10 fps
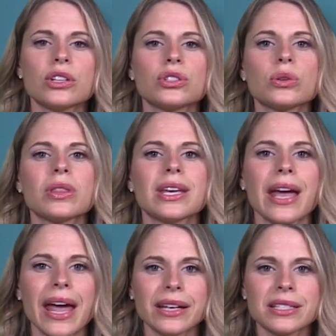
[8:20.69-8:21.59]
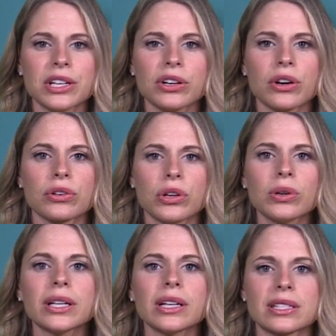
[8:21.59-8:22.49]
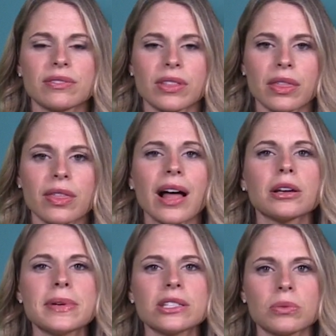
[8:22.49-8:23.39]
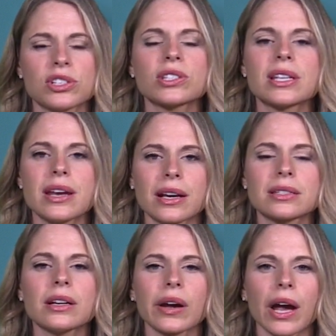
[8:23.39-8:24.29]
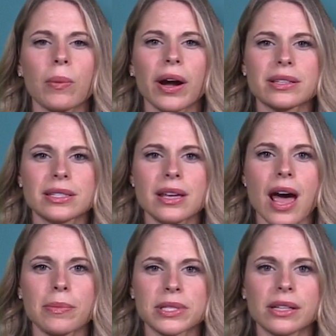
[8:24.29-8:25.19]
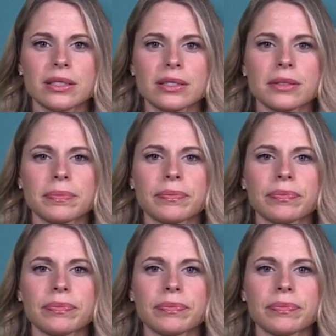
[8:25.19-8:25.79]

to the anterior nucleus of the thalamus, which is the next area where it synapses.